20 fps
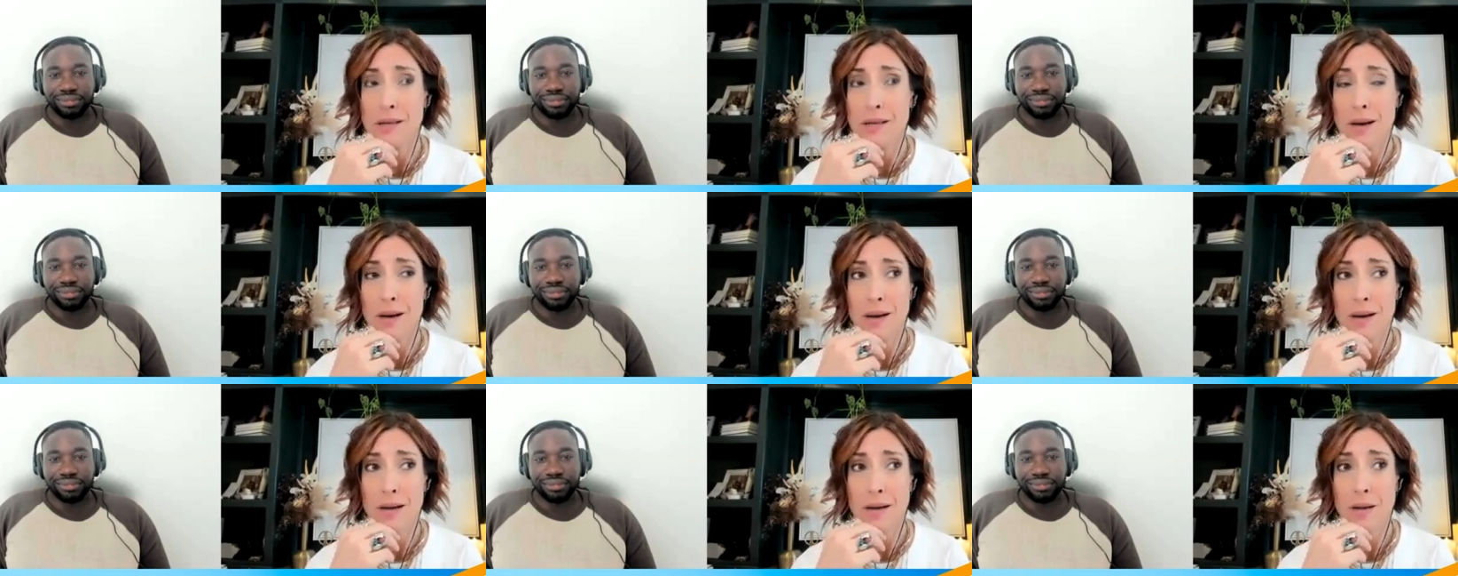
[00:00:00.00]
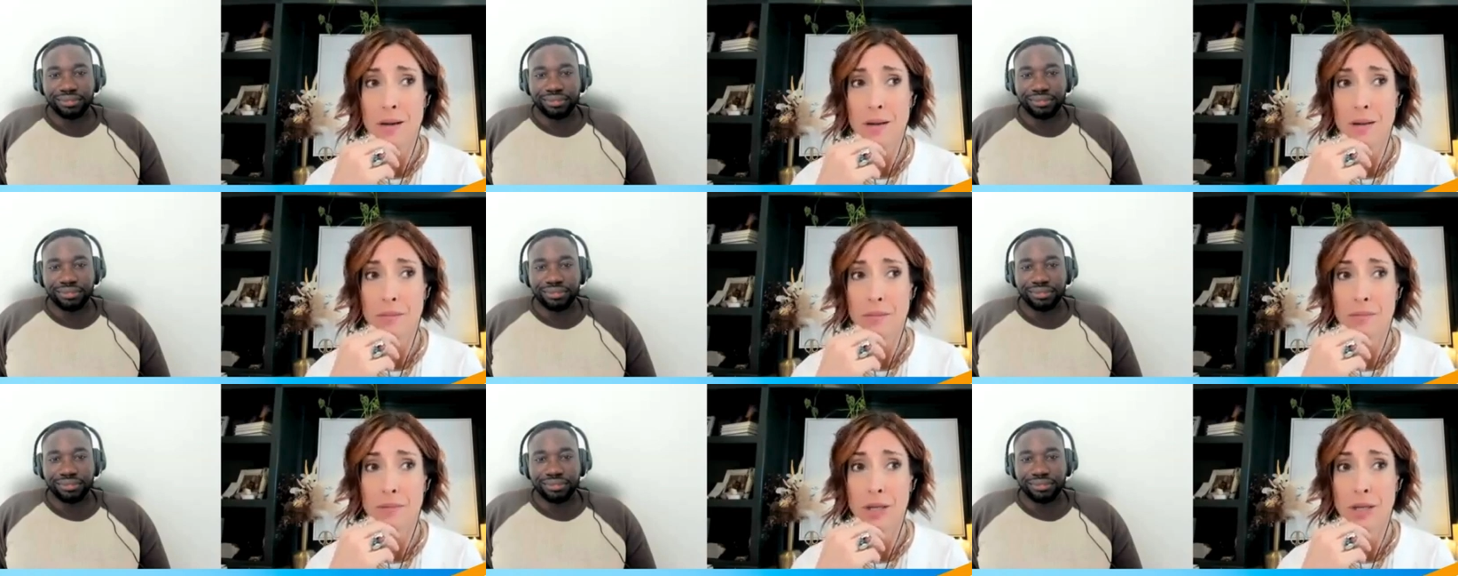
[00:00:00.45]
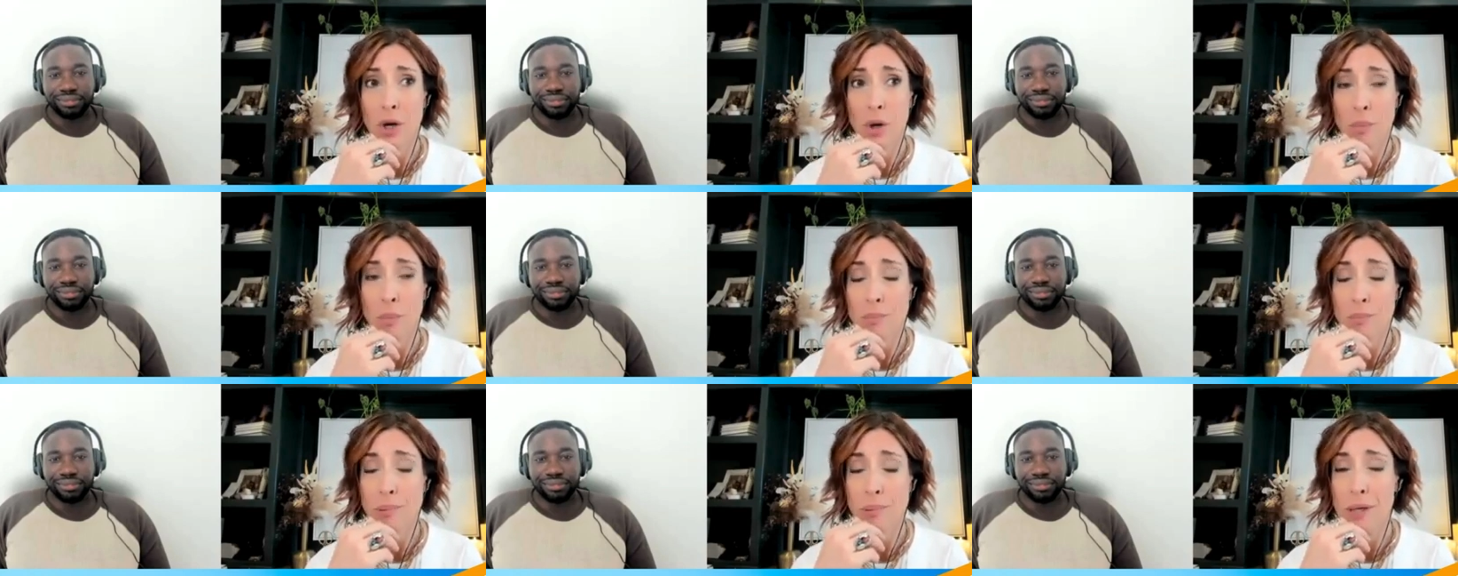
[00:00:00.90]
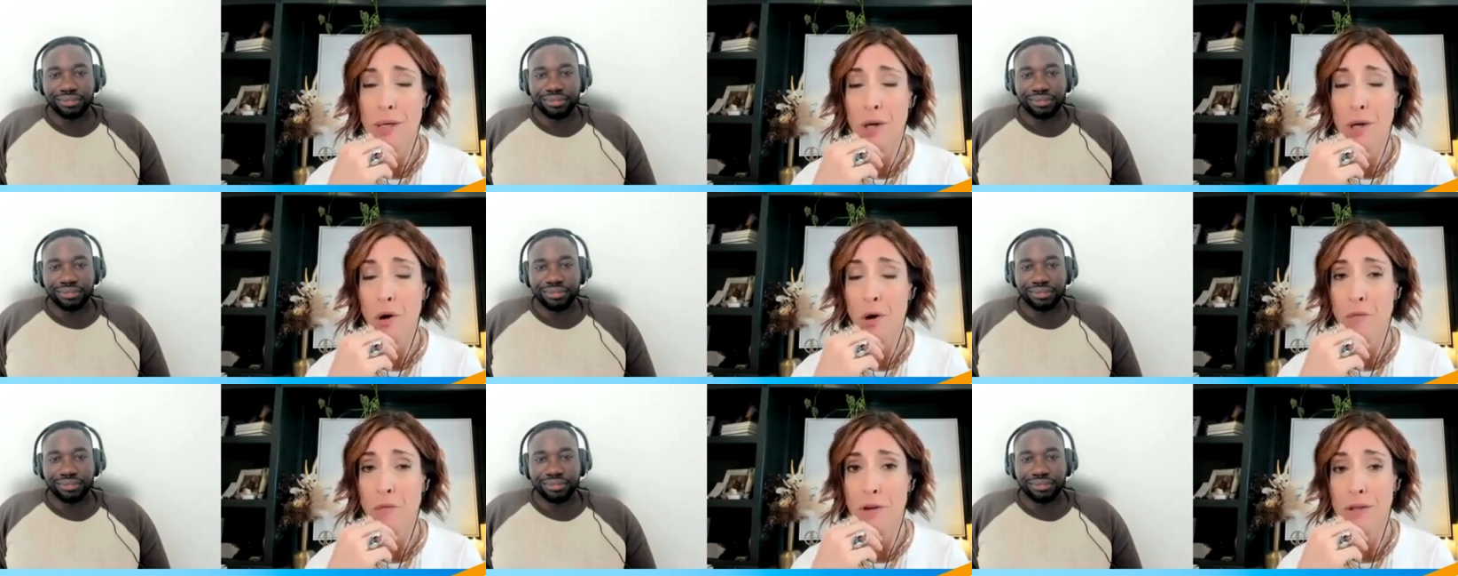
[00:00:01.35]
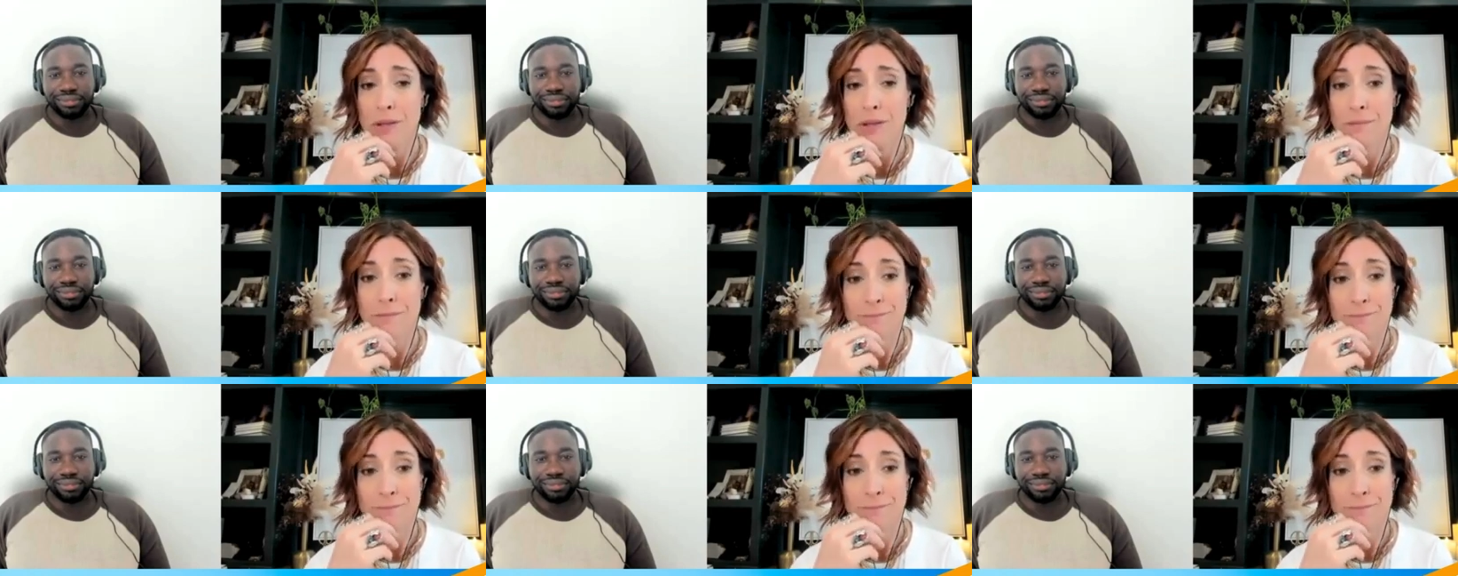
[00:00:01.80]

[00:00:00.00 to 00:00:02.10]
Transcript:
Speaker 1: uh, you know, pre COVID.